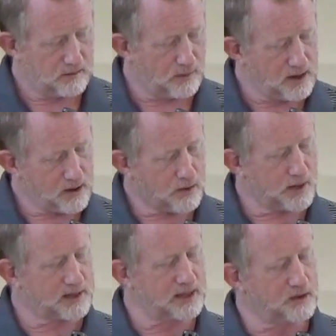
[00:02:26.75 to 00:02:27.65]
we are
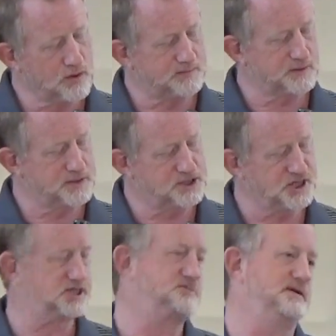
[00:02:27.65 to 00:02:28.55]
quickly gripped with
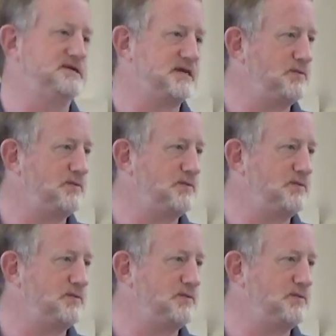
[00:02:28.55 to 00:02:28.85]
judgment,